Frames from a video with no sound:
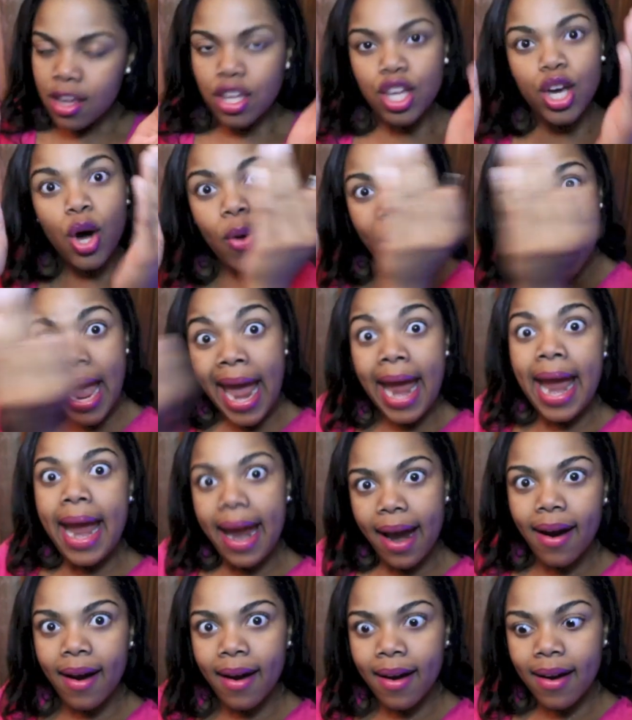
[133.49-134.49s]
your
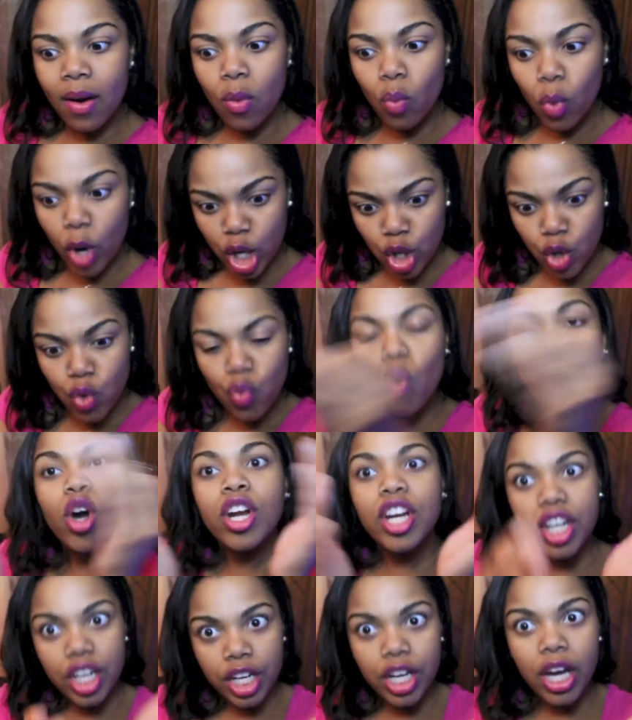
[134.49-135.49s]
hair where you
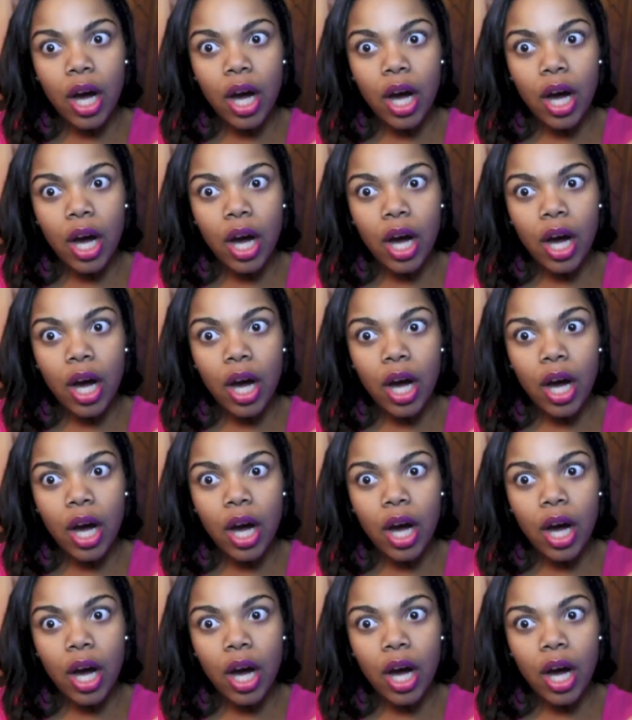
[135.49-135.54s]
want it to